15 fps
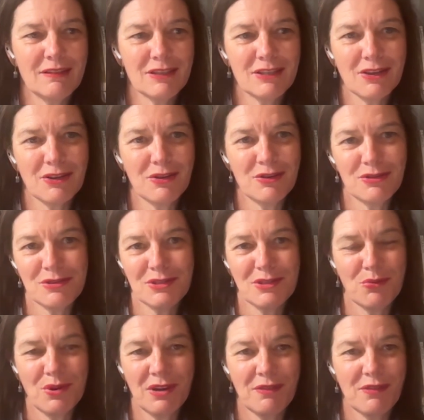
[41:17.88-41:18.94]
So
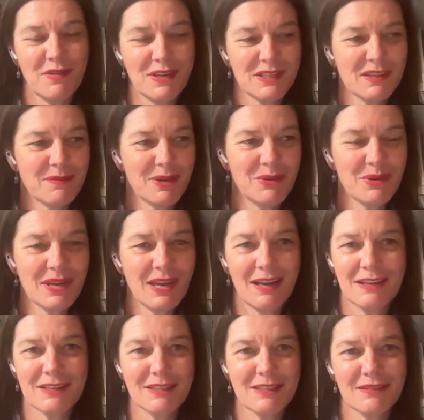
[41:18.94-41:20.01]
one of the things I've been looking
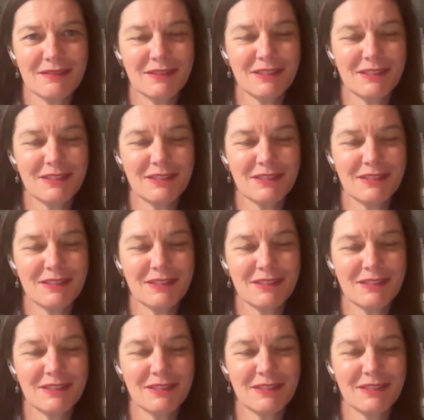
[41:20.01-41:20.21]
at is